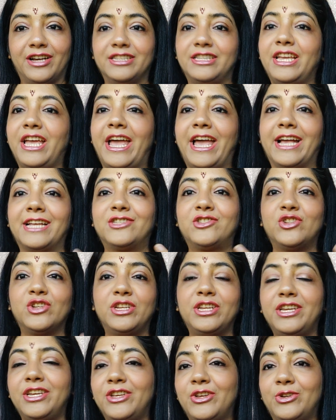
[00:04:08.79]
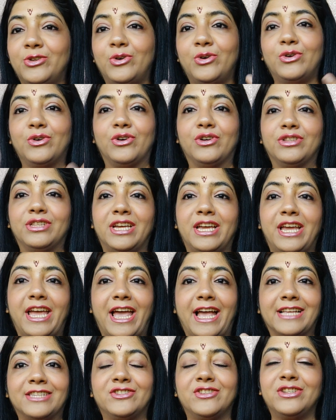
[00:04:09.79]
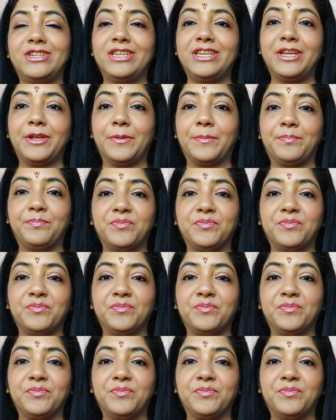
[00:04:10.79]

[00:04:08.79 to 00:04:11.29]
they actually, you know, they actually